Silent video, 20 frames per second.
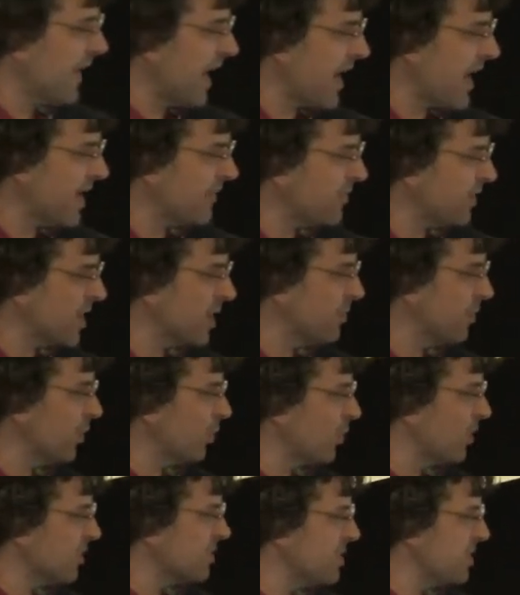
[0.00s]
I have a couple
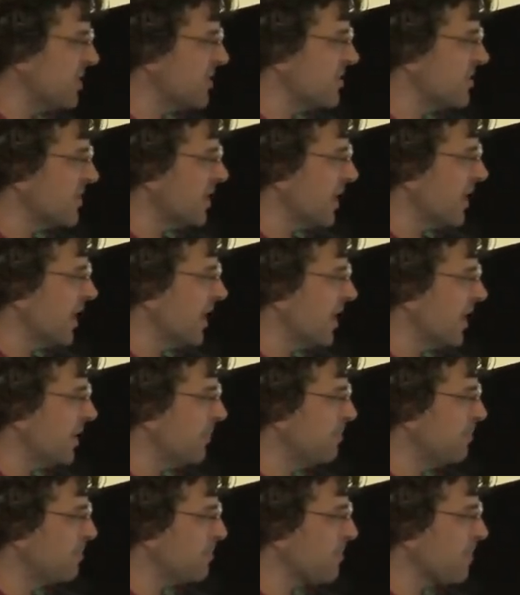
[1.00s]
of worksheets,
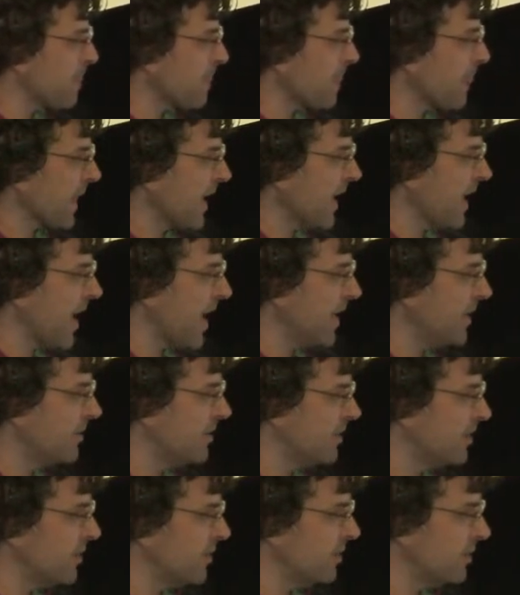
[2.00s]

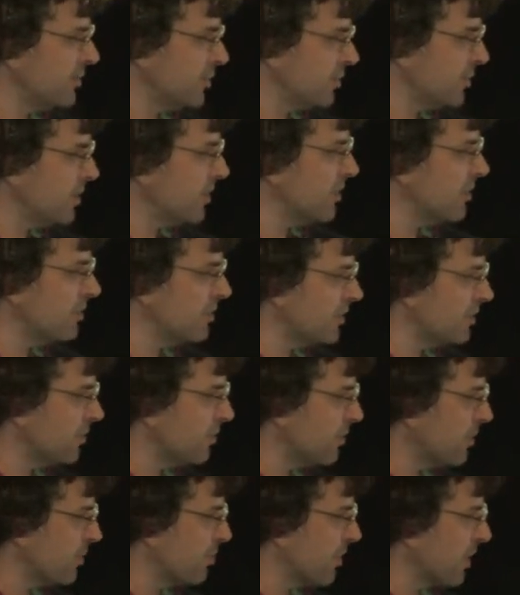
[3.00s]
and you do
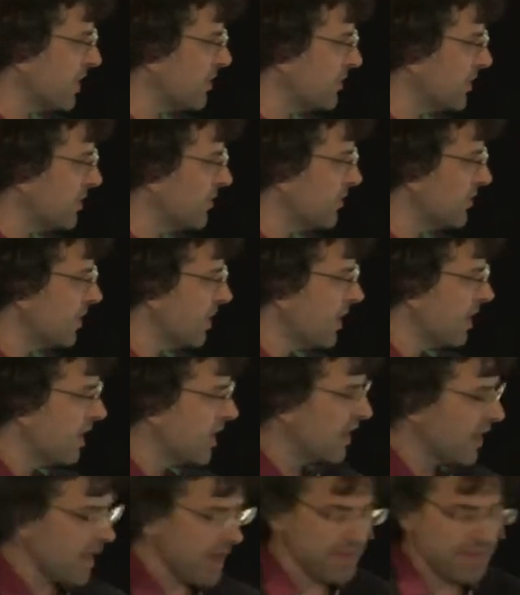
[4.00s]
the process.
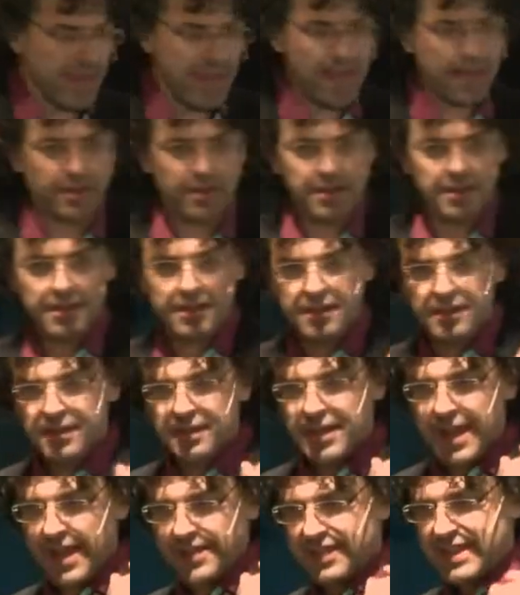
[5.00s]
And then
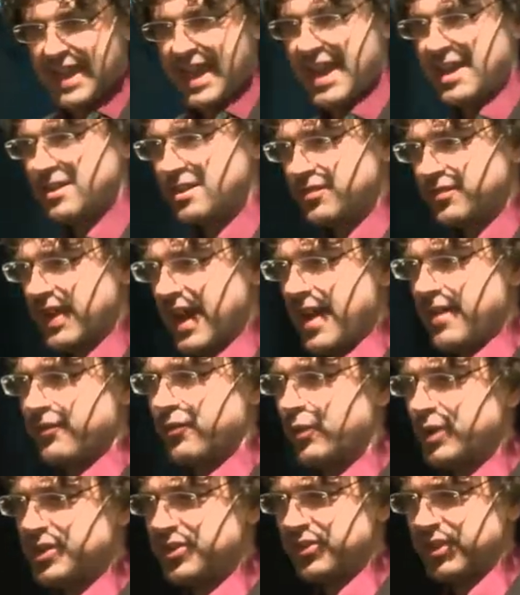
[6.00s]
at the end of
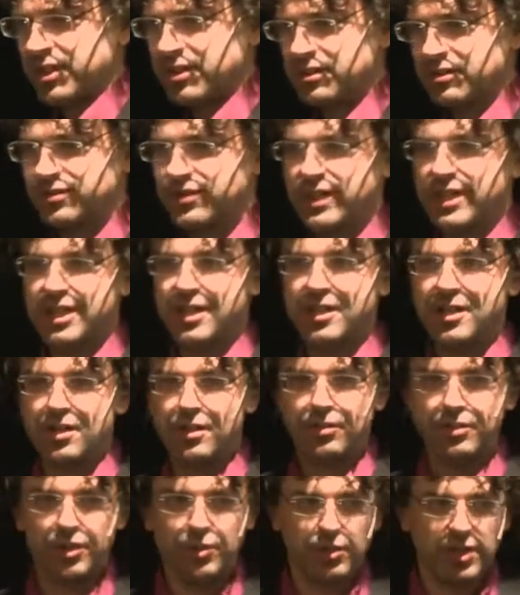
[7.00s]
every single
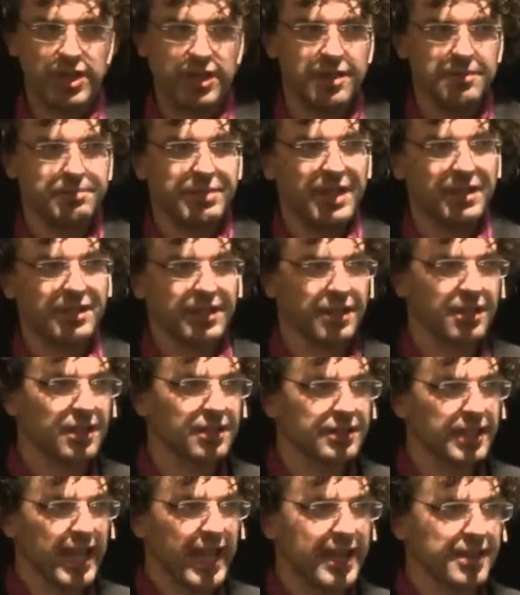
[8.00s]
video, you want a compelling
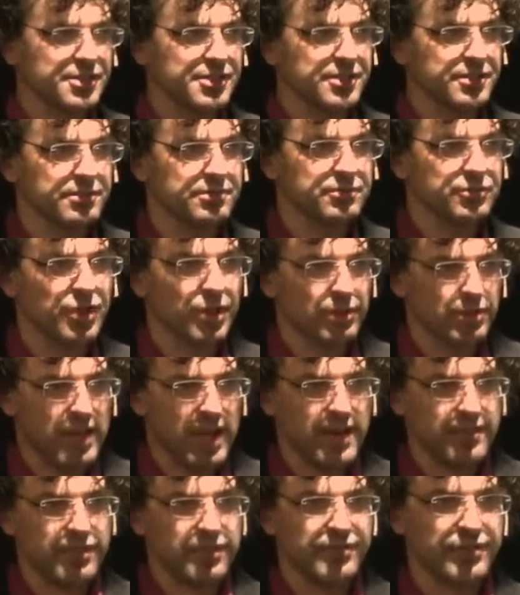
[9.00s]
call to action. Don't
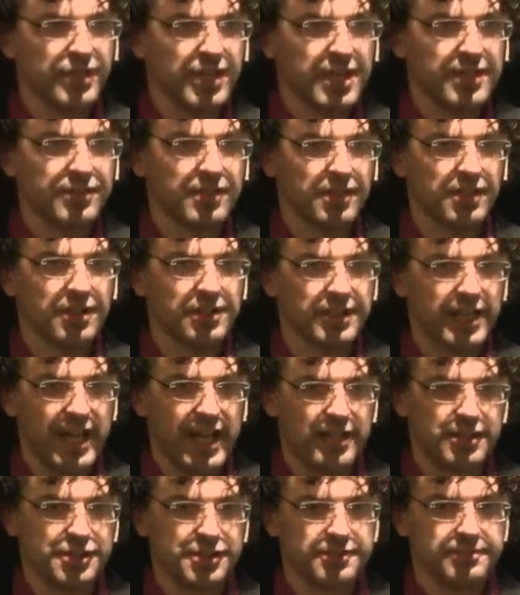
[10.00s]
ever forget the call to
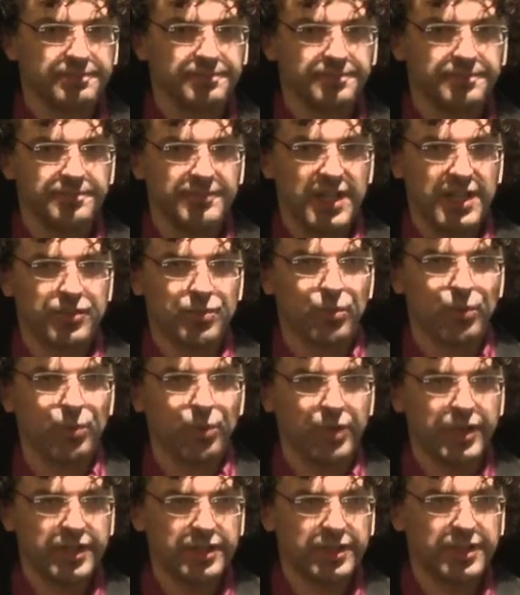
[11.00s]
action. That's
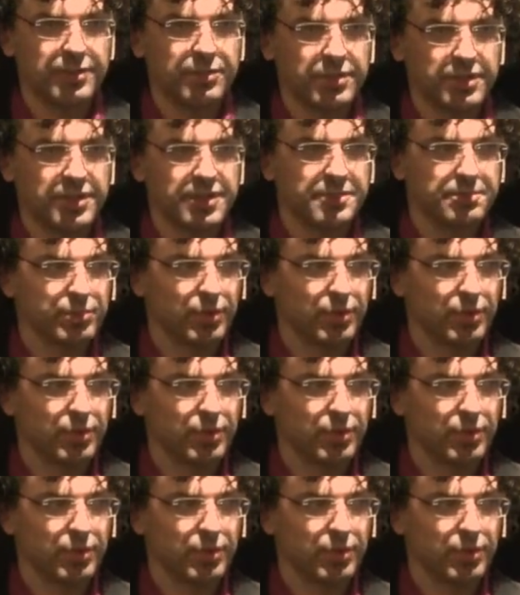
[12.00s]
really, really